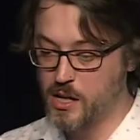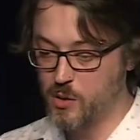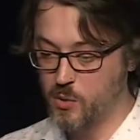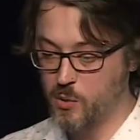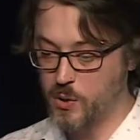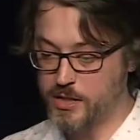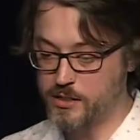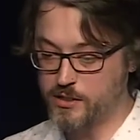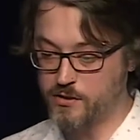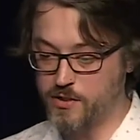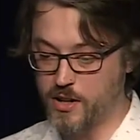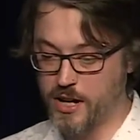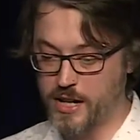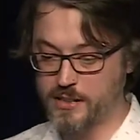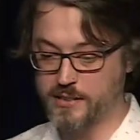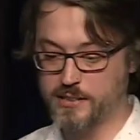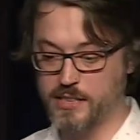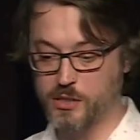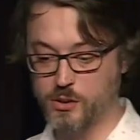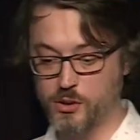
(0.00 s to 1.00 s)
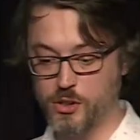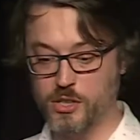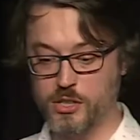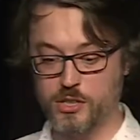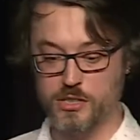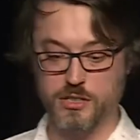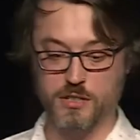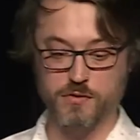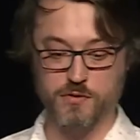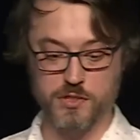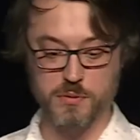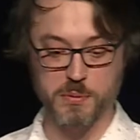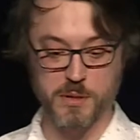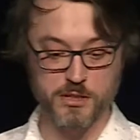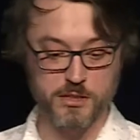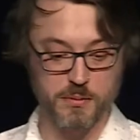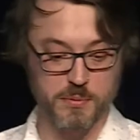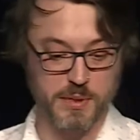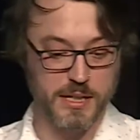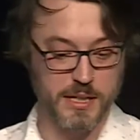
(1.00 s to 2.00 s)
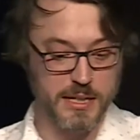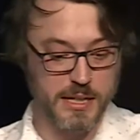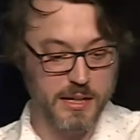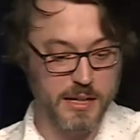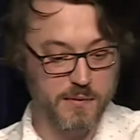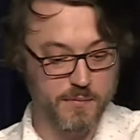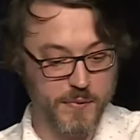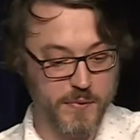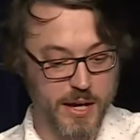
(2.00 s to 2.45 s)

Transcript: We're defining single units of responsibility,